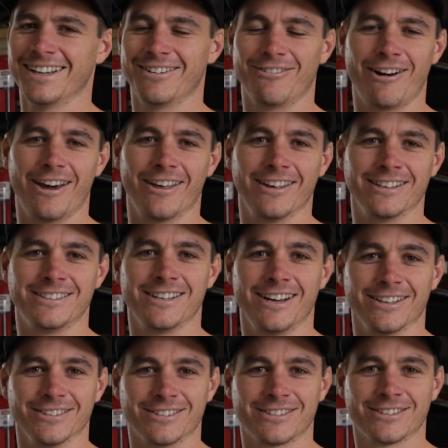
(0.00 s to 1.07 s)
Wow, that
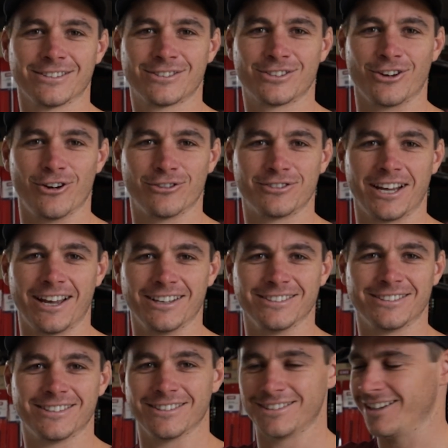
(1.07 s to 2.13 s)
sounds soft
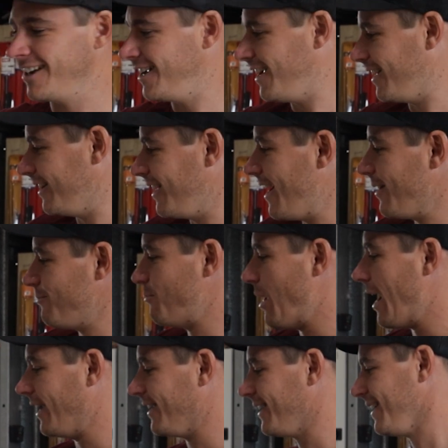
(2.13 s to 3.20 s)
as to say out loud,
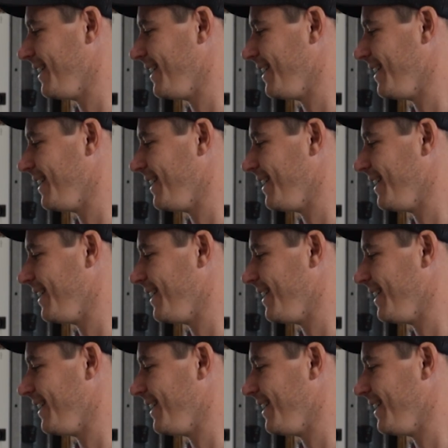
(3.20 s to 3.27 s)
but